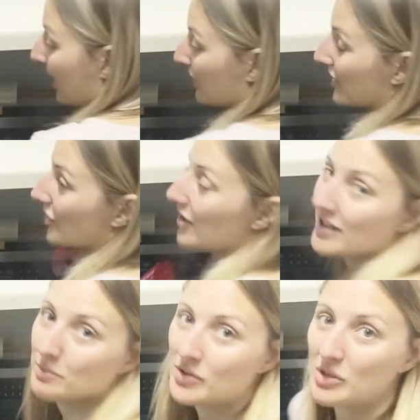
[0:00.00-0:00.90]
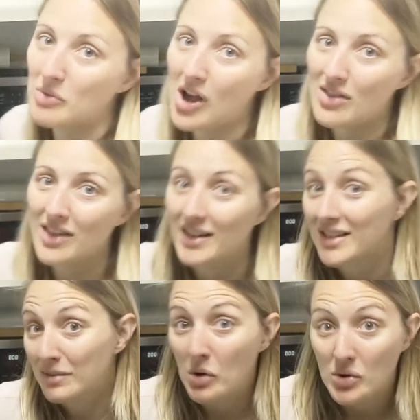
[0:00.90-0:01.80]
I was starting to put them on
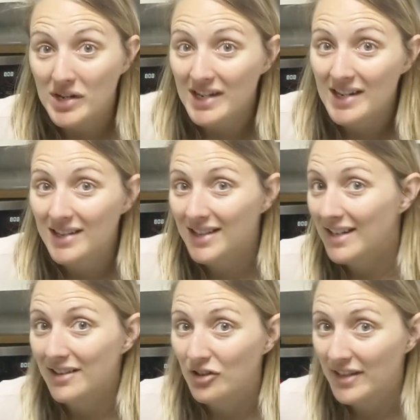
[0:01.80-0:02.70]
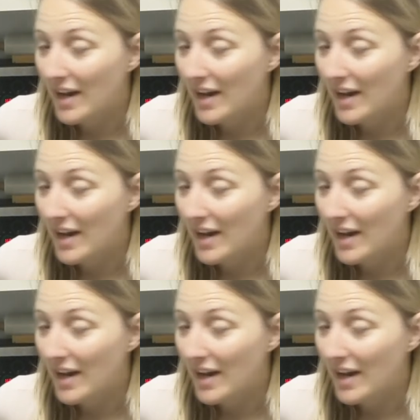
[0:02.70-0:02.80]
like smokies, like literally